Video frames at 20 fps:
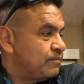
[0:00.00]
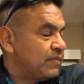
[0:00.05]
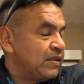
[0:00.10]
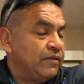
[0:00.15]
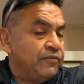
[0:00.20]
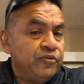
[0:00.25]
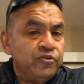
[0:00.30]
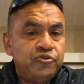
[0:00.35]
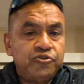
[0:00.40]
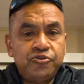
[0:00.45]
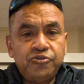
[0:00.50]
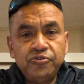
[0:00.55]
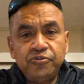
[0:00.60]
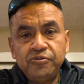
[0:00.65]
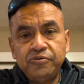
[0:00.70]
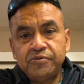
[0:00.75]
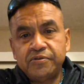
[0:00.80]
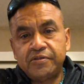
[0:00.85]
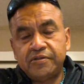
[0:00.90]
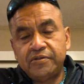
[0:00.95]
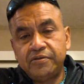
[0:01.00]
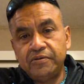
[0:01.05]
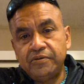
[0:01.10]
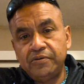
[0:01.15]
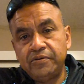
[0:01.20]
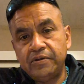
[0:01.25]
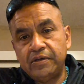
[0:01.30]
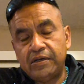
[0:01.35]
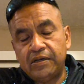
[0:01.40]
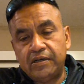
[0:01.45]
If you choose
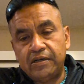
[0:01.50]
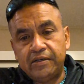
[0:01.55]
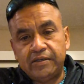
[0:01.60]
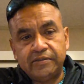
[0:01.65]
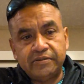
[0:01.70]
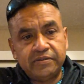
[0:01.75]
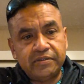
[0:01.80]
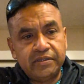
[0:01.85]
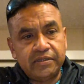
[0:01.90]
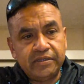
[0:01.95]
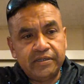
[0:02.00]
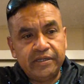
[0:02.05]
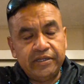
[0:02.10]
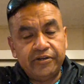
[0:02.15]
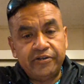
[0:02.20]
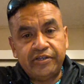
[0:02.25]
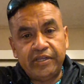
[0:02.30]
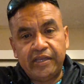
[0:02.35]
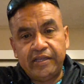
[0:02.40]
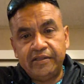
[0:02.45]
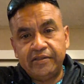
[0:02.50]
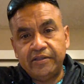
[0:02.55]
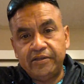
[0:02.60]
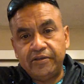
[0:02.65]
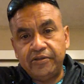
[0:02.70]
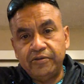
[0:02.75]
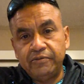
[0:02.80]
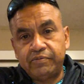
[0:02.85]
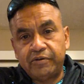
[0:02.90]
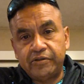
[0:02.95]
to entertain the
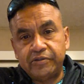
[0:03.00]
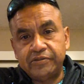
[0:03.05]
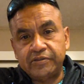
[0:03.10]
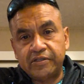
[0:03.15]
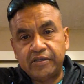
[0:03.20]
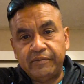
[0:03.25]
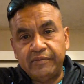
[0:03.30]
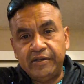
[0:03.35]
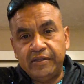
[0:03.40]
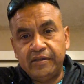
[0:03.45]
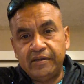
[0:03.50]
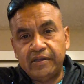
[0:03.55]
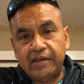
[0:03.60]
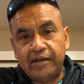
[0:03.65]
new person coming in,